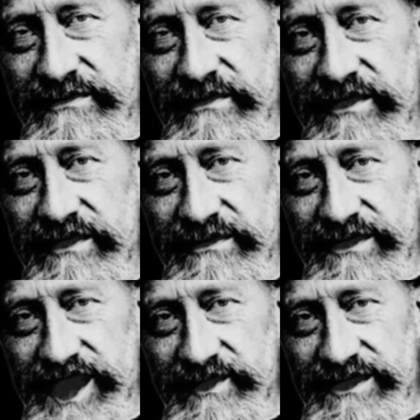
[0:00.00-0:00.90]
and
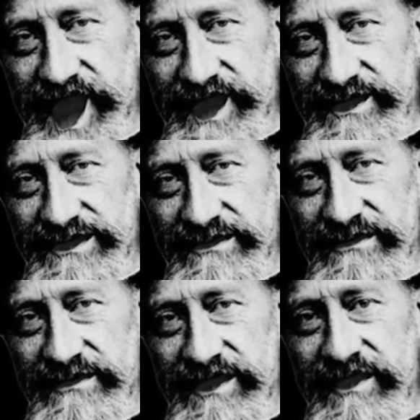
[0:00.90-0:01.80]
vicar of
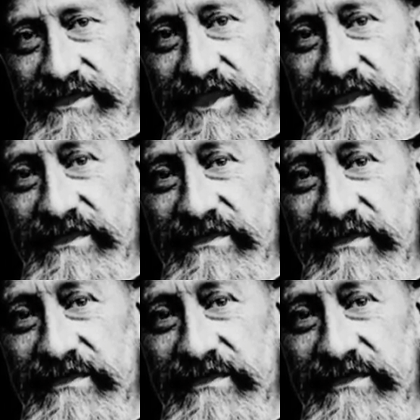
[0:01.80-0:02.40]
the Church